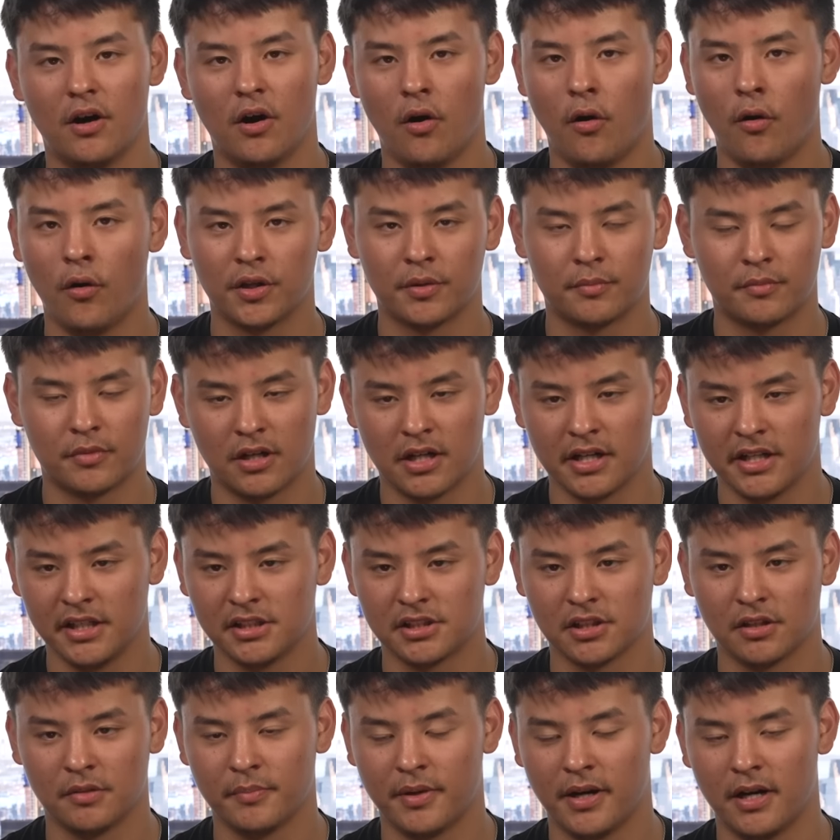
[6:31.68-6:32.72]
all the Marines
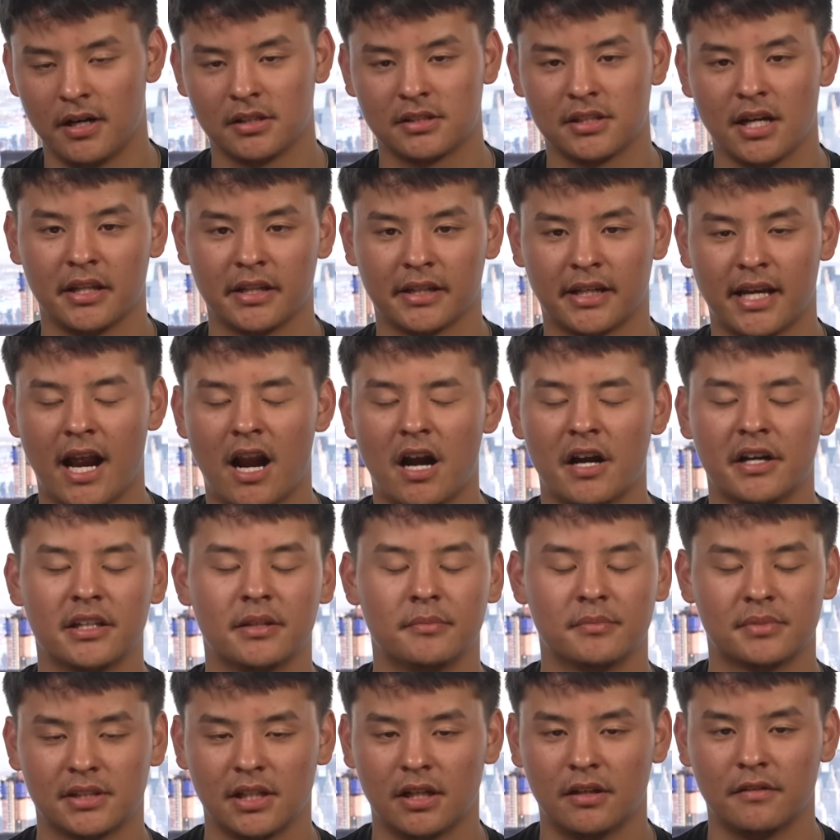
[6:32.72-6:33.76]
on Parris Island carried
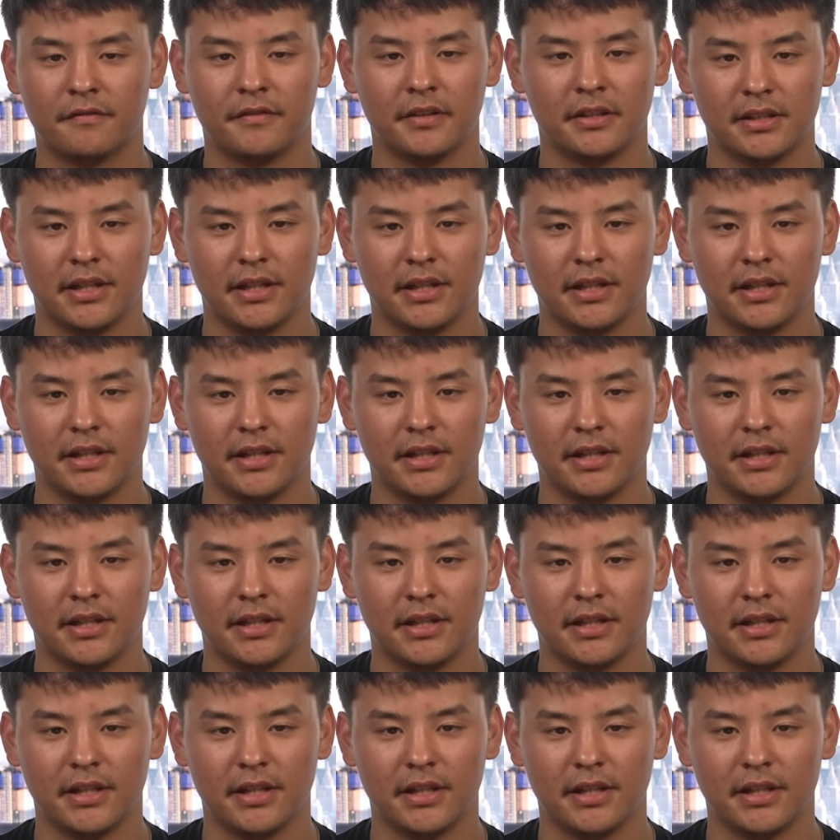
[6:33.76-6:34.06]
themselves. It,